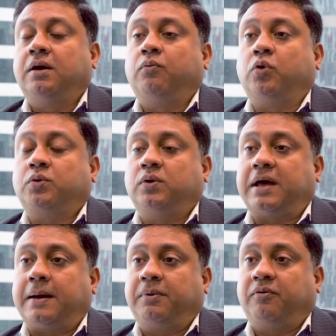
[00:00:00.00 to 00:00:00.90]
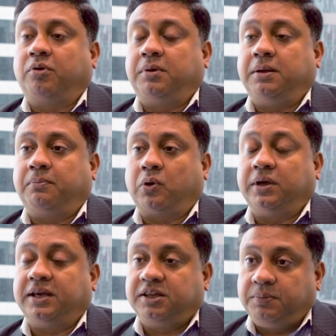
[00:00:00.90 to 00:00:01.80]
What would happen from an employee
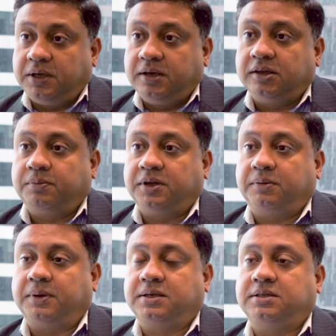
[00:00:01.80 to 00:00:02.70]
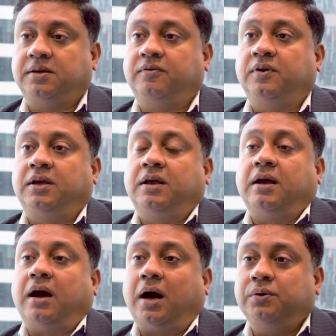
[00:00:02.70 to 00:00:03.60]
experience perspective?
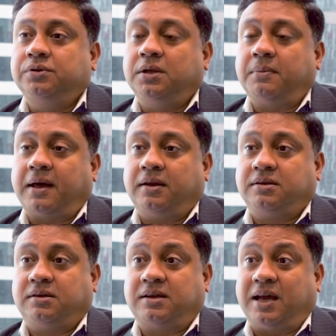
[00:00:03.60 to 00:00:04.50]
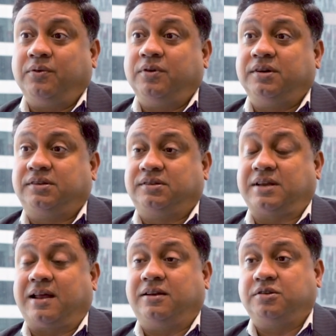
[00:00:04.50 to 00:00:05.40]
How do they manage a diverse
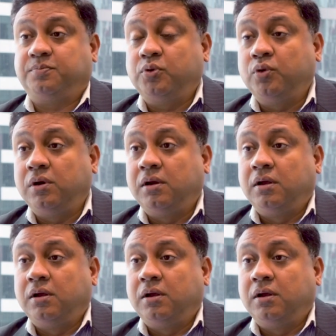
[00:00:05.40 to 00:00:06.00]
talent pool?